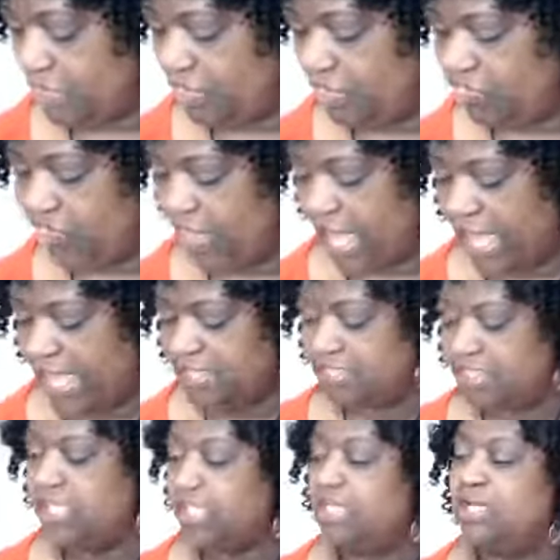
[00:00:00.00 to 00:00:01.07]
that,
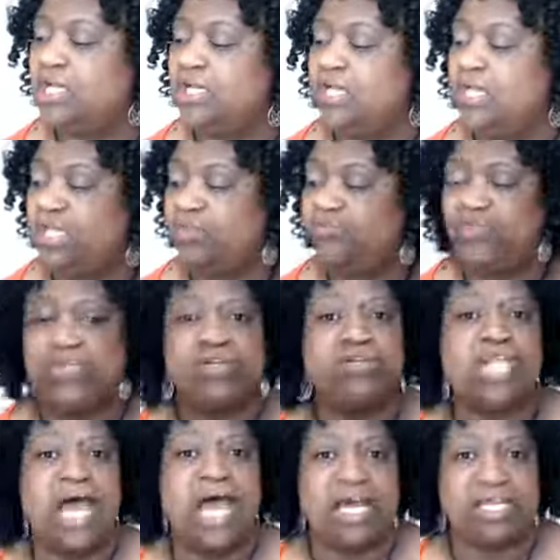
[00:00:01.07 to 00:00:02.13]
if you're
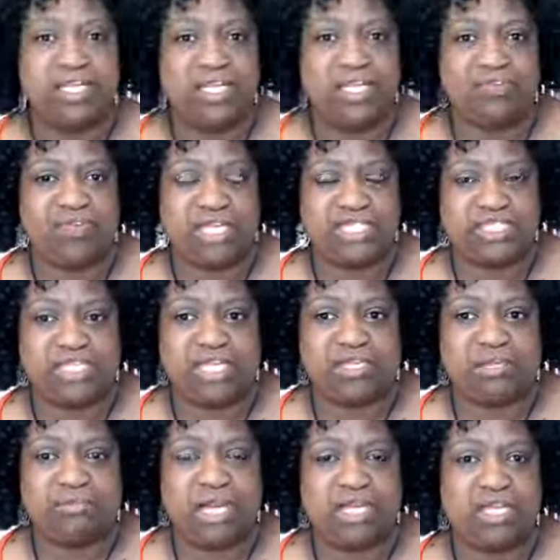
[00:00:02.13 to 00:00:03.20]
not investing in
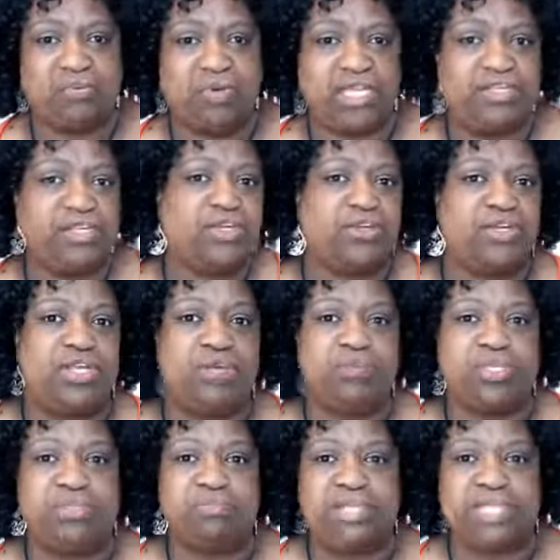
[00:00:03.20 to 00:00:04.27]
the market, whether you're here
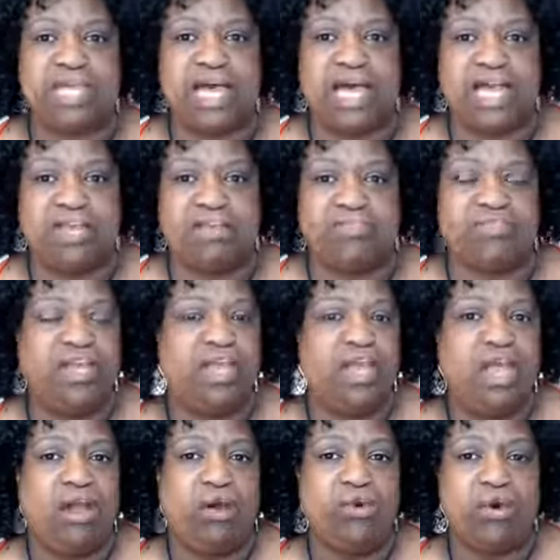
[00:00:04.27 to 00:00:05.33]
with me live
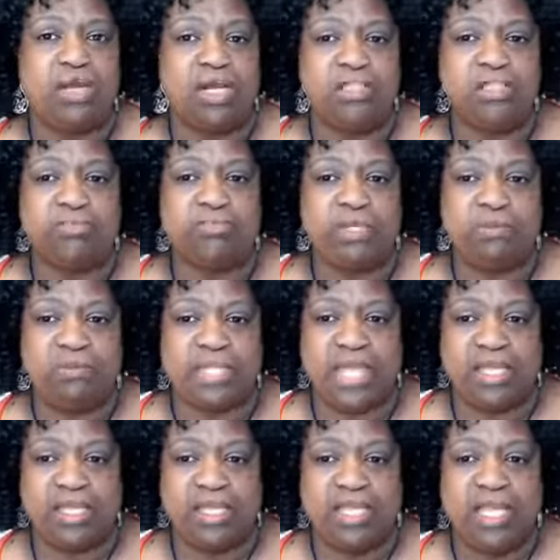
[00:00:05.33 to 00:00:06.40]
or on the
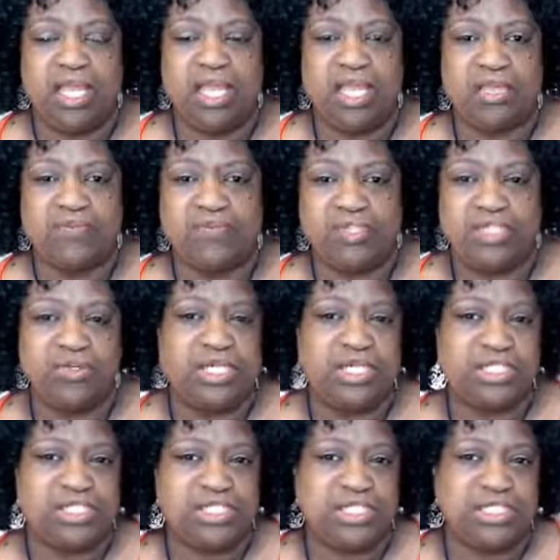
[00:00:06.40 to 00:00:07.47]
replay, if you can
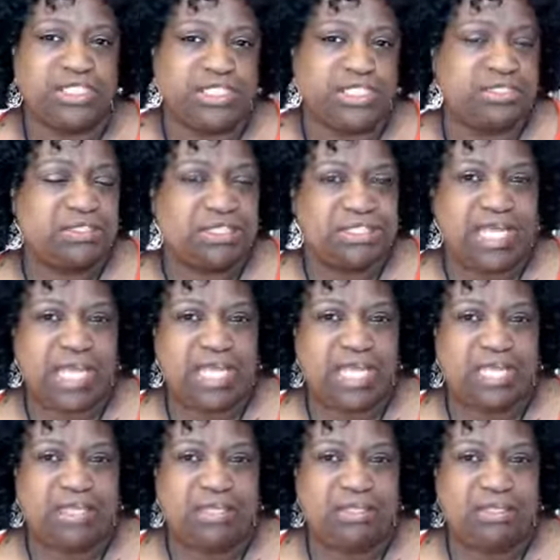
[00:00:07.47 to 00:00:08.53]
just
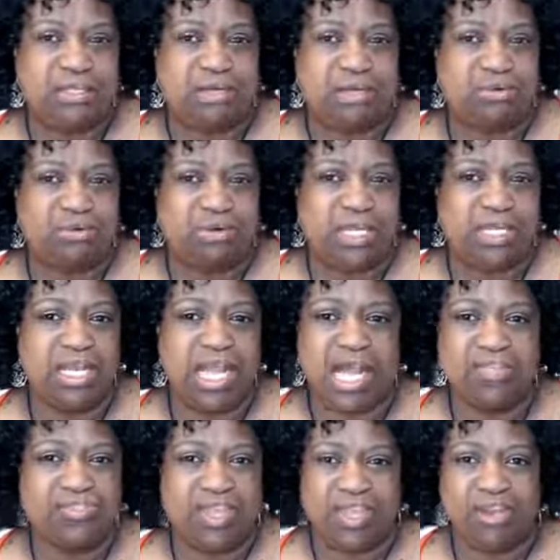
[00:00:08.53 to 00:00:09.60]
say,
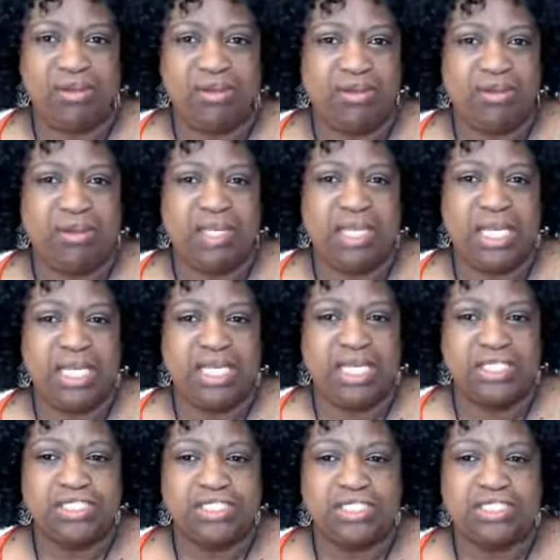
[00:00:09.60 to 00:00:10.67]
not there,
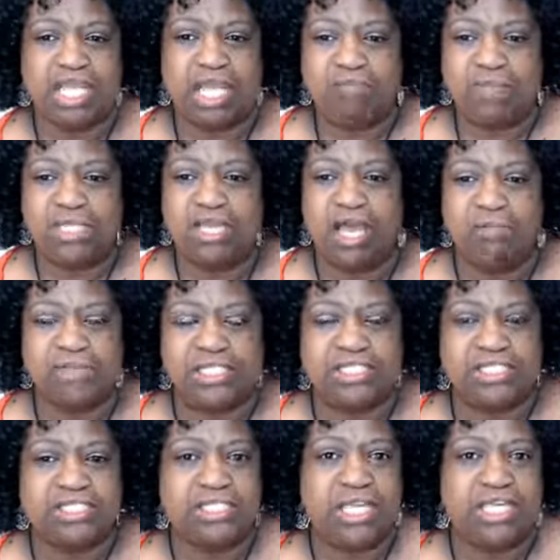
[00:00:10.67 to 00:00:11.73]
just type in the comments
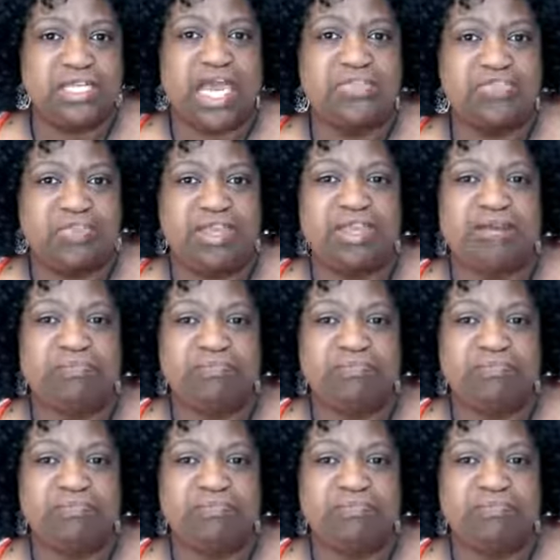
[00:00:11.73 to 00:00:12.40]
and say not there.